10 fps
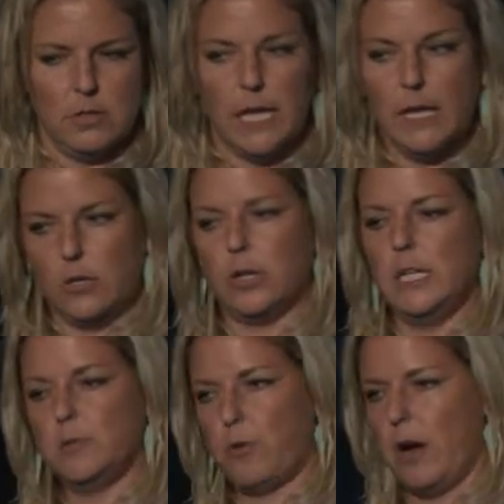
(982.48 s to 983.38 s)

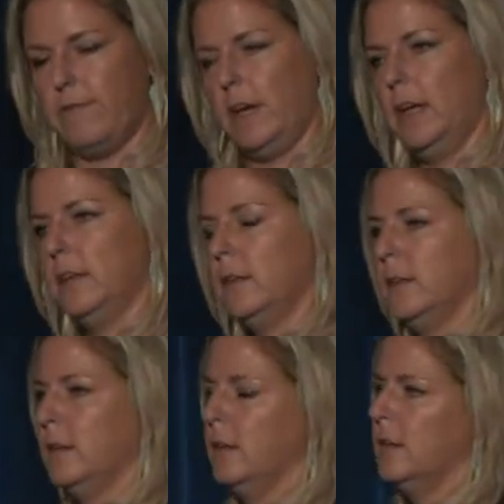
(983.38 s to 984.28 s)
increase profit
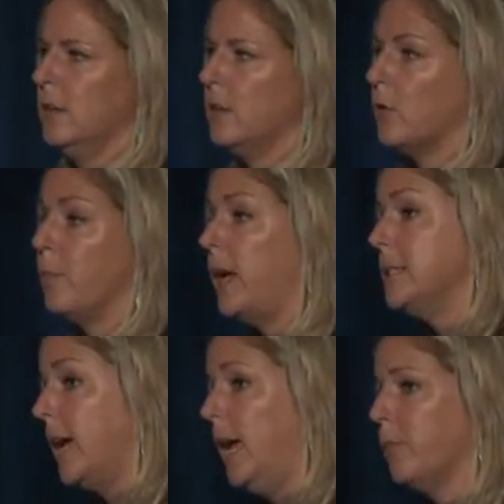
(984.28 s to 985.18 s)
or
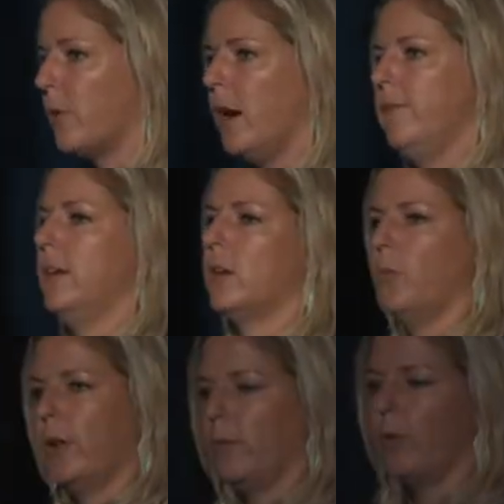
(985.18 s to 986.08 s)
maintain profit or
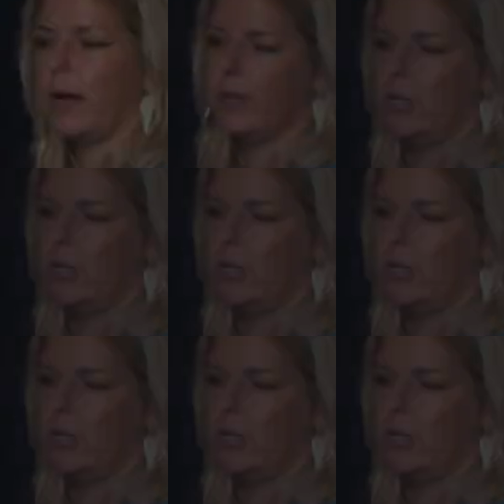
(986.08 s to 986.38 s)
whatever